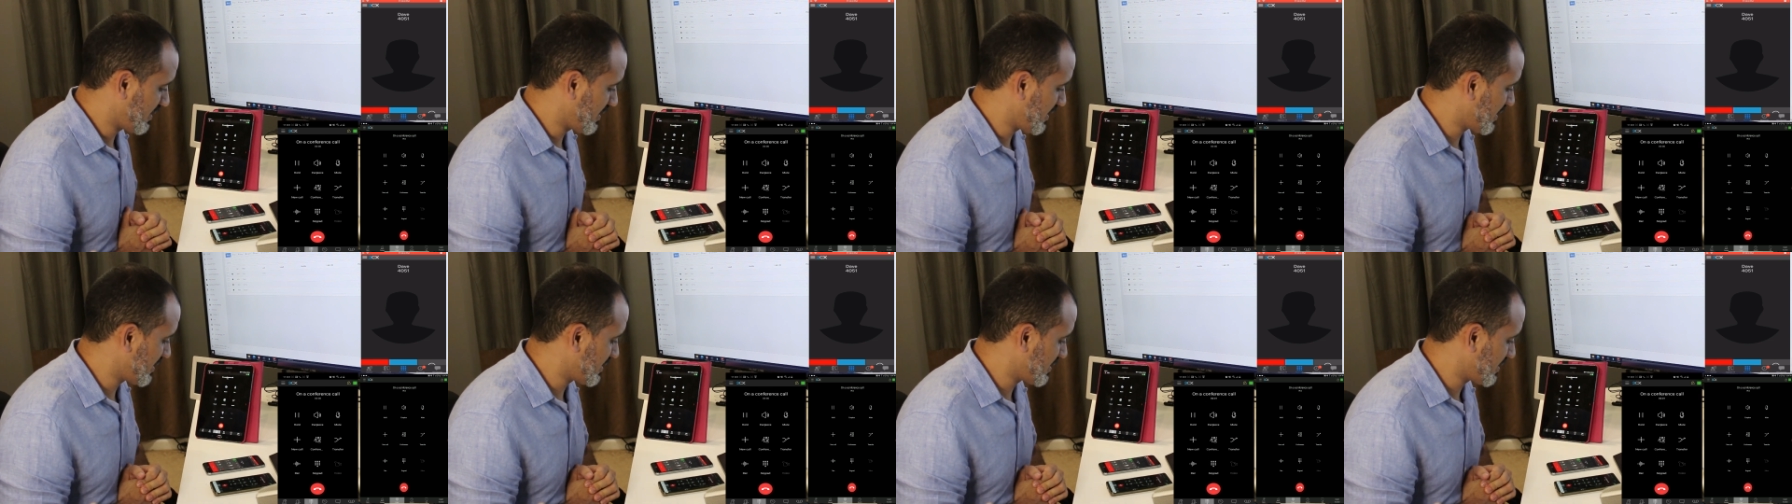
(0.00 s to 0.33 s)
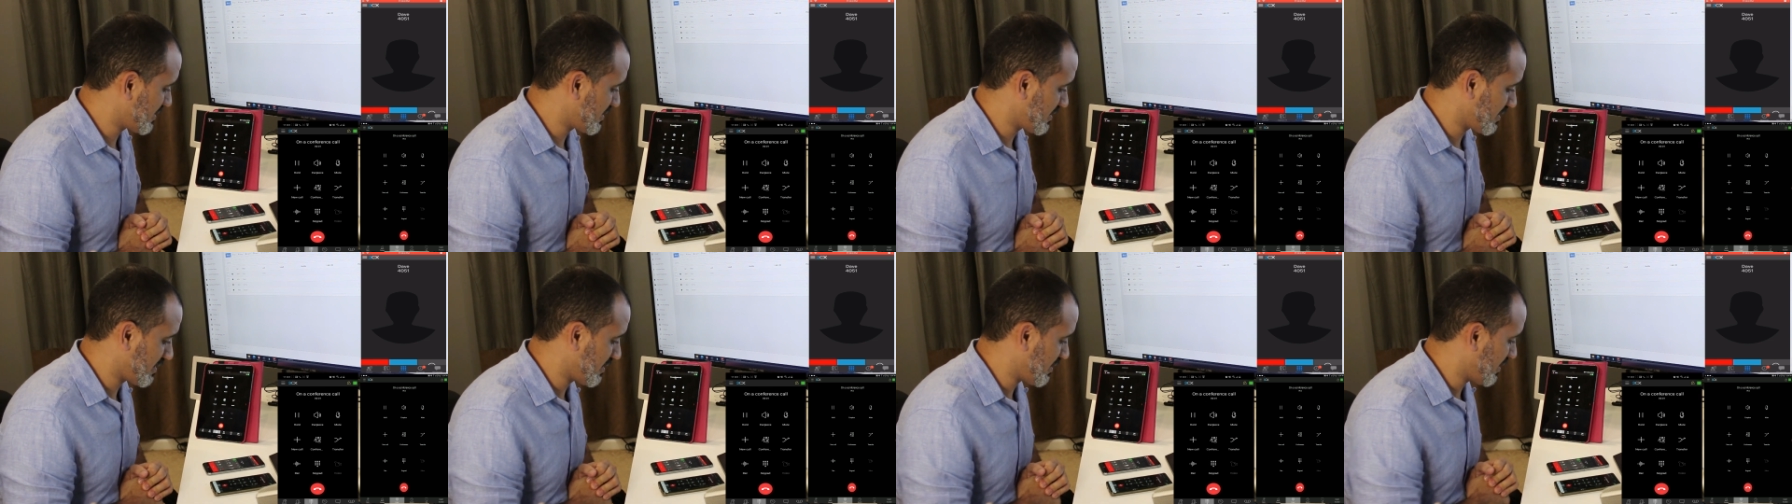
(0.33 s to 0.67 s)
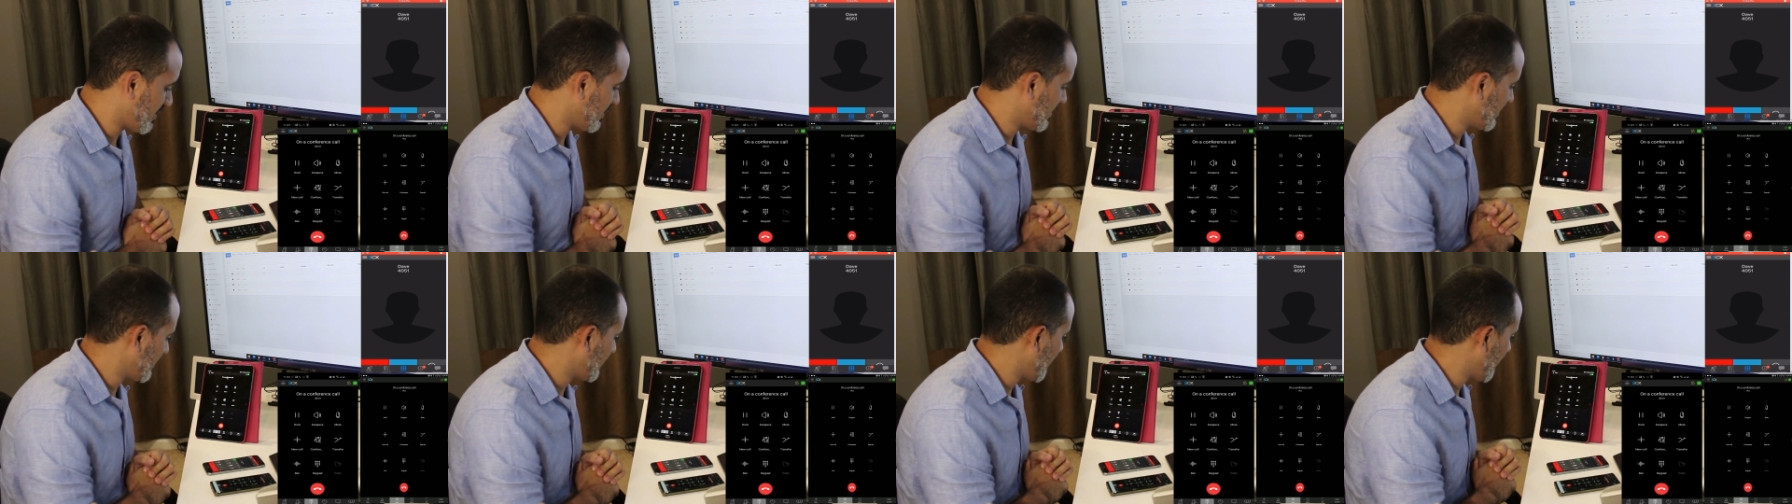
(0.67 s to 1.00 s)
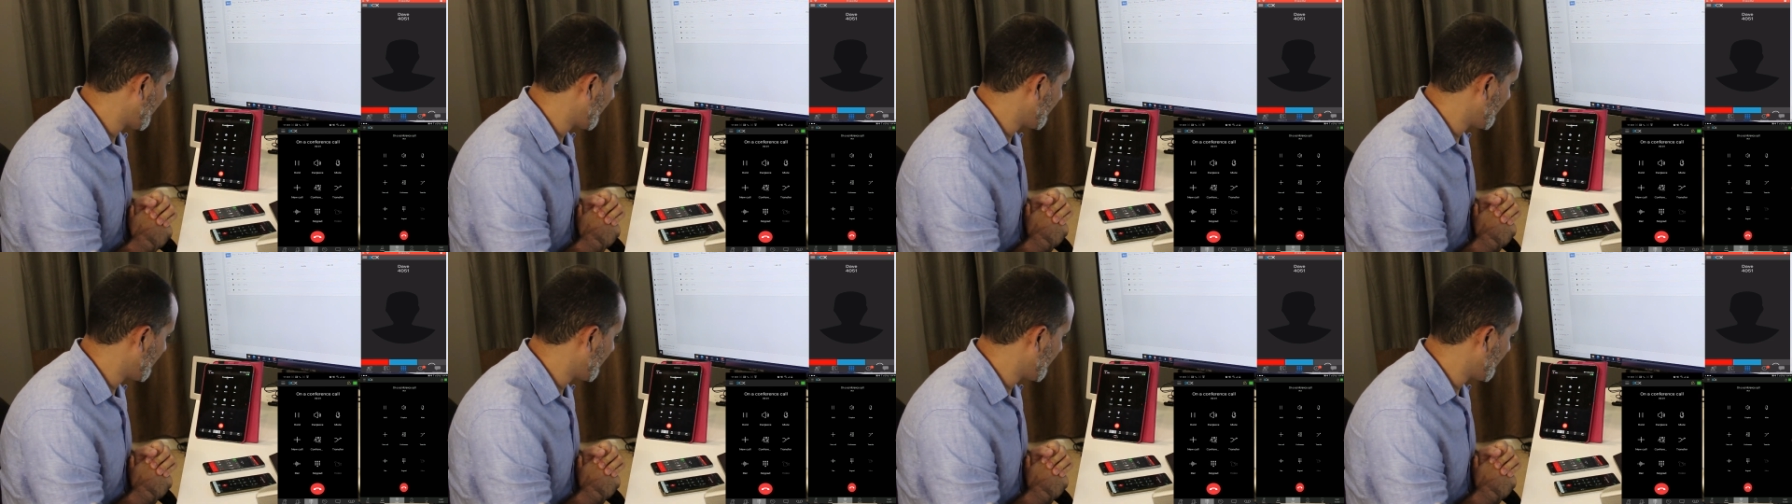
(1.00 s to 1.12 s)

He has it in, on the